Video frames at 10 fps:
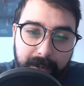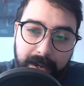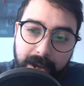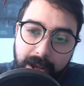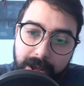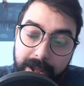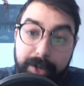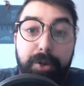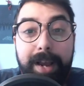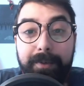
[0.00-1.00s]
Uh, and
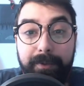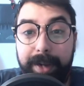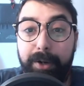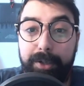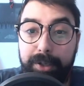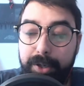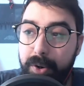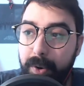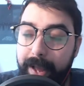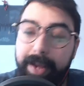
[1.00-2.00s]
you got to figure
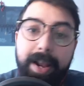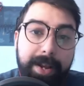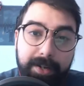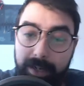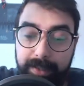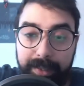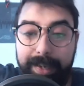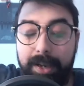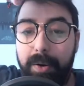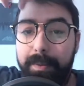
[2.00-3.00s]
too. And I talked to
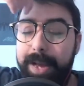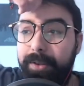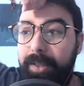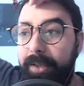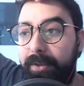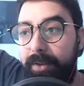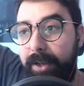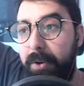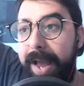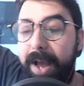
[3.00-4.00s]
Nico about this,
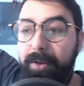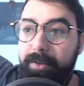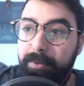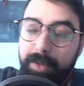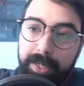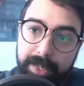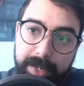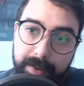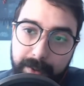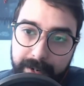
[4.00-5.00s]
Nico House, uh,
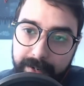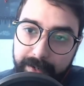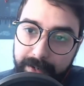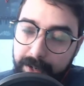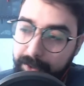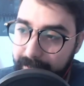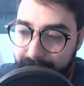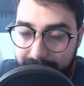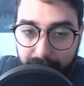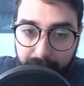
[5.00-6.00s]
where you know that
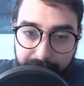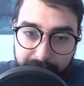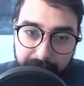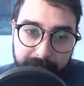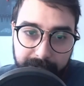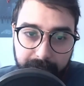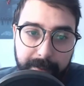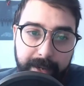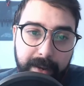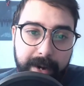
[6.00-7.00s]
that interview is going to be
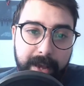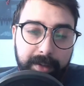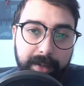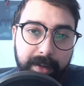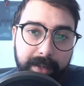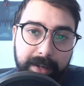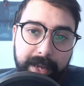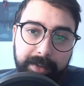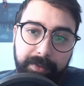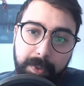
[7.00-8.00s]
coming out in the, in the
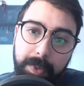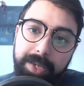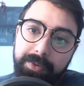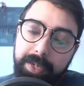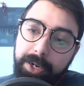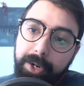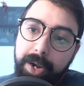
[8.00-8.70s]
next few weeks here.